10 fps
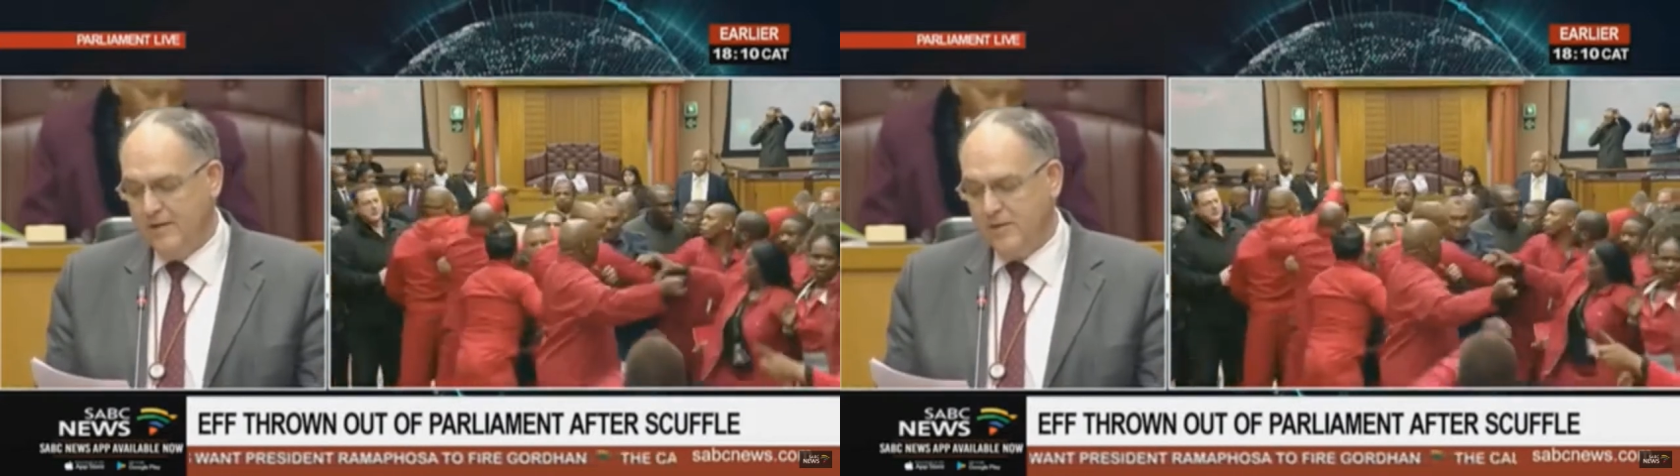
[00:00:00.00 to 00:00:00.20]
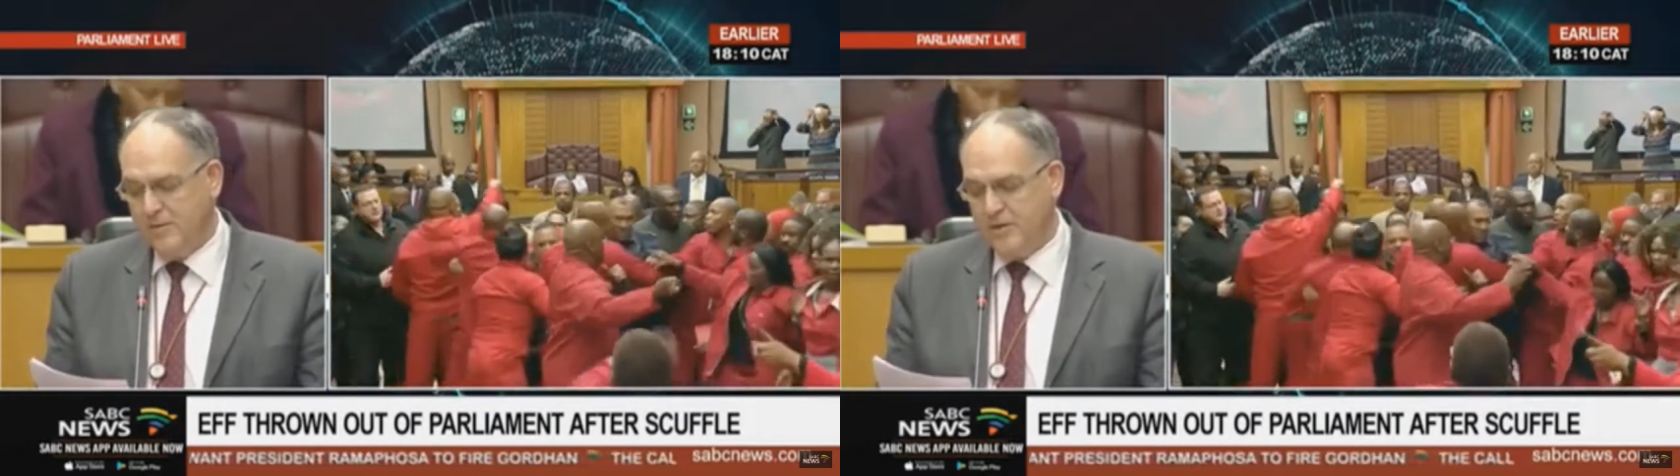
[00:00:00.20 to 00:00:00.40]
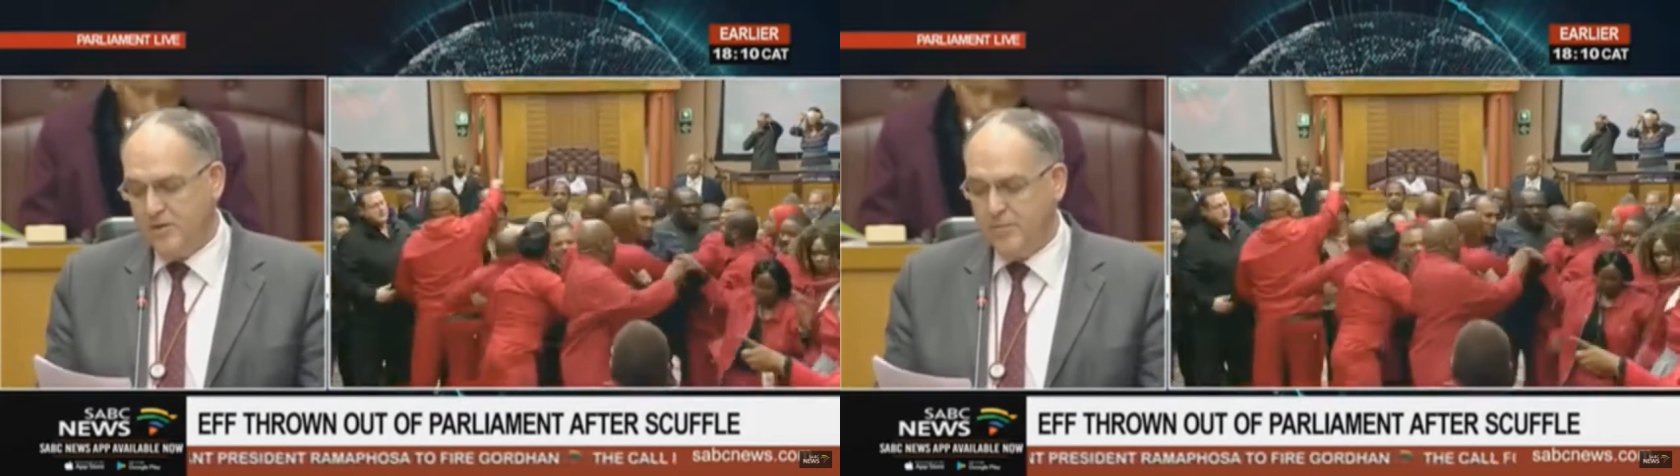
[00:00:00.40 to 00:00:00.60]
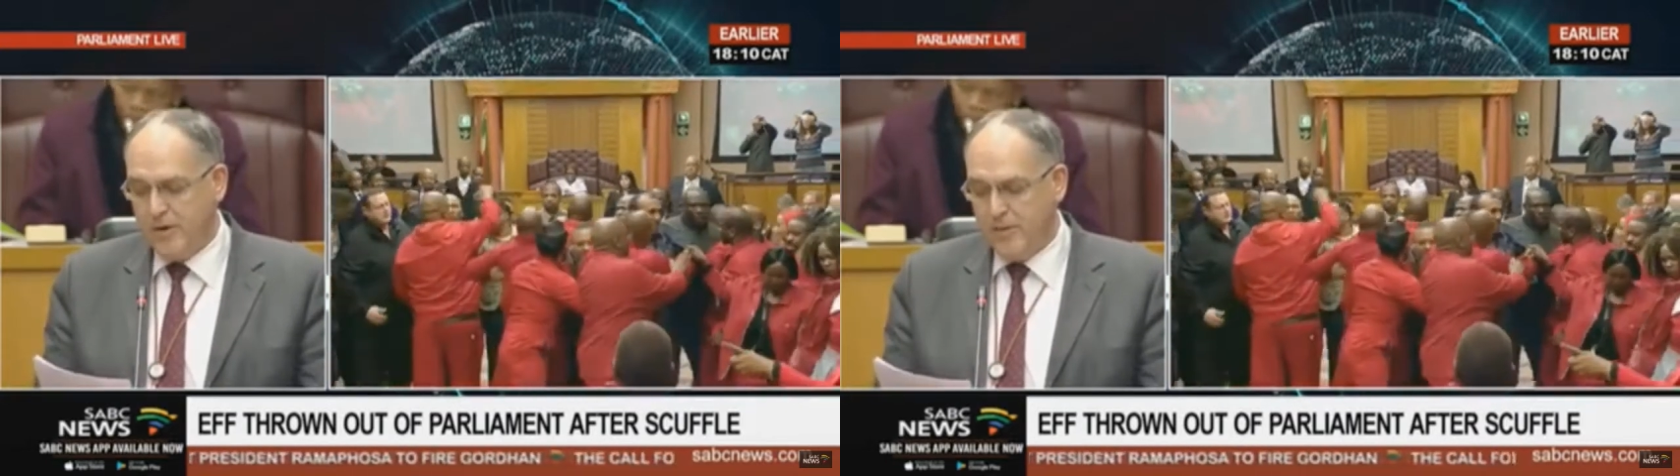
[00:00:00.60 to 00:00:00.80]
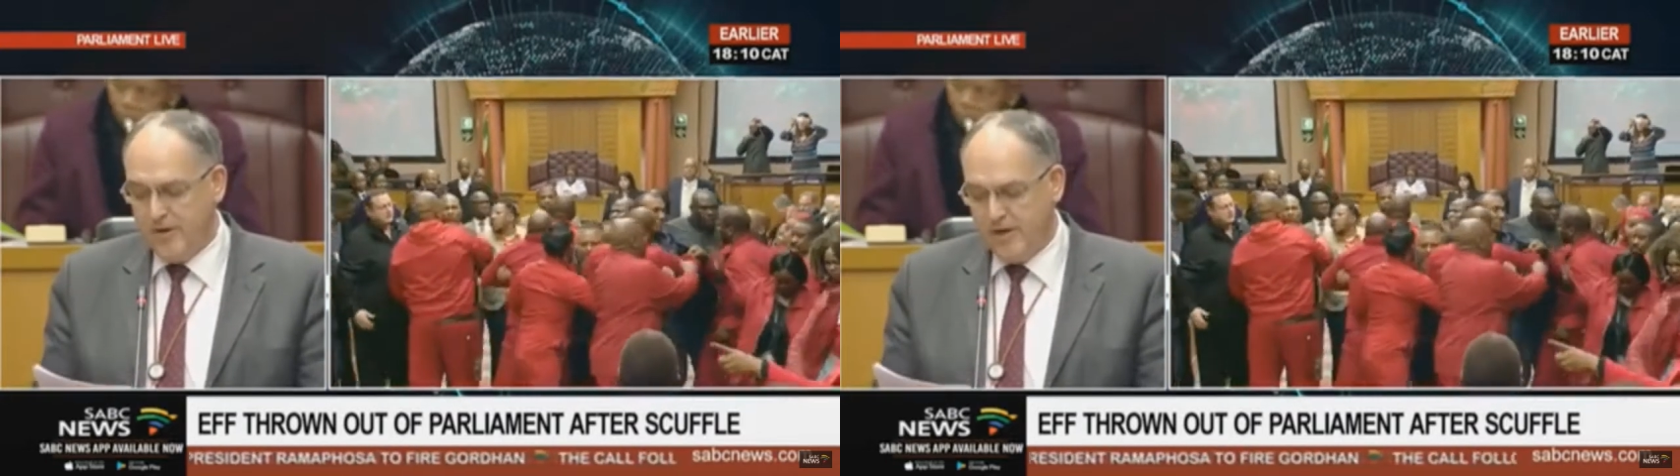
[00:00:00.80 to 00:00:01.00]
the special
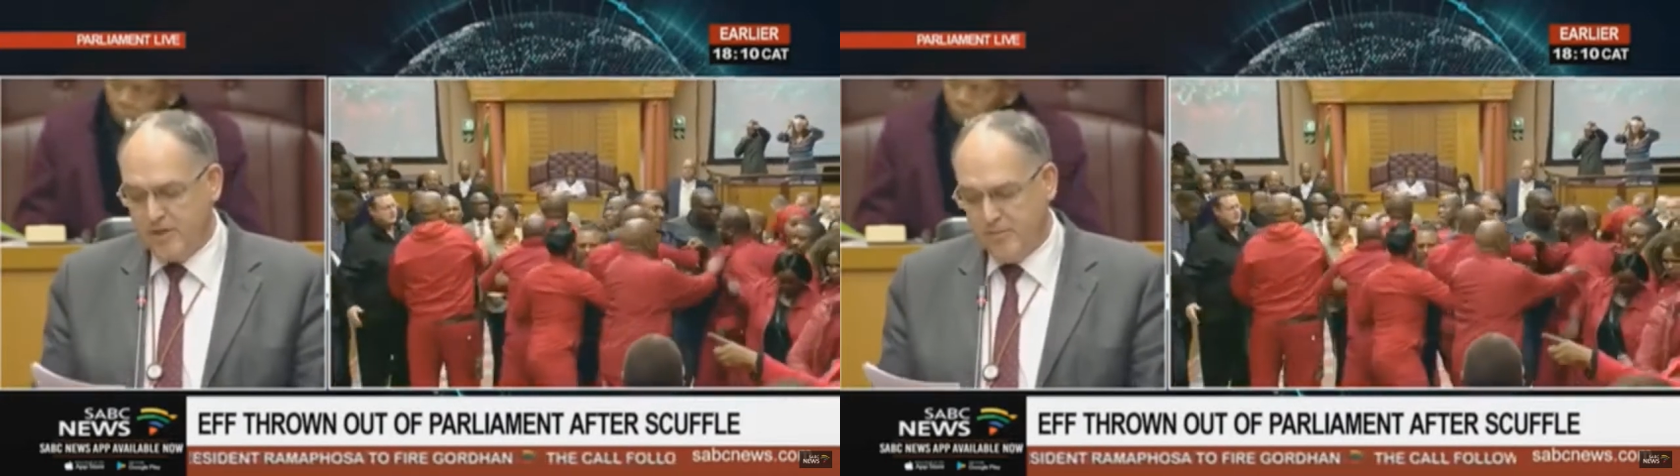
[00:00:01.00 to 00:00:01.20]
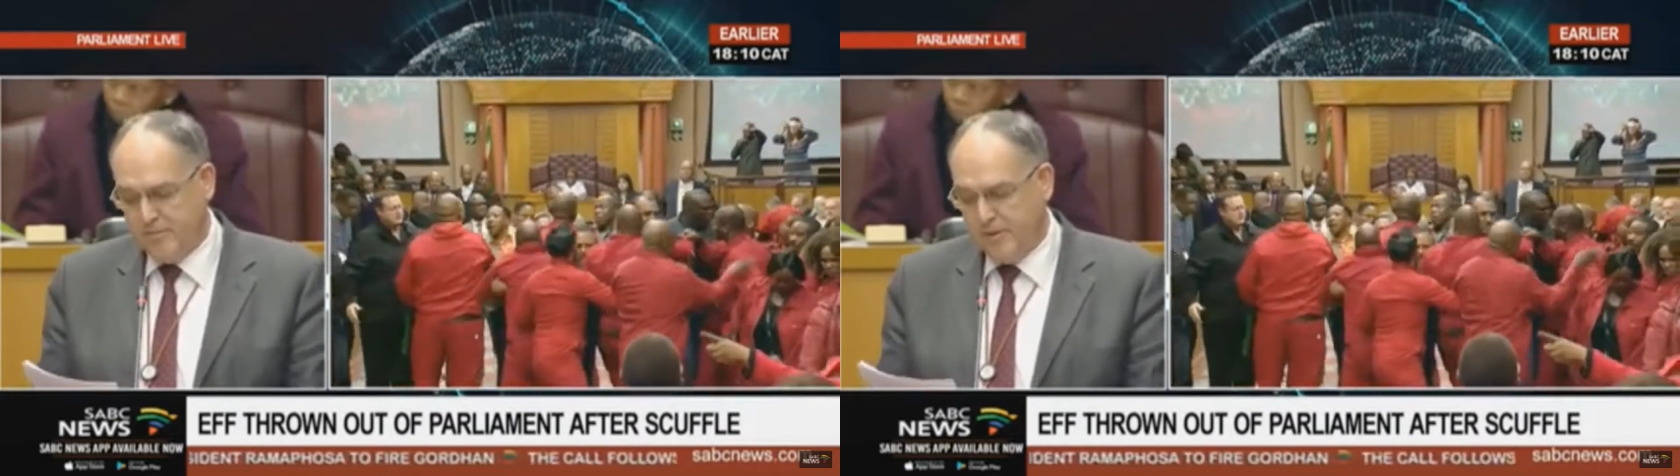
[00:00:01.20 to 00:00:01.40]
appropriation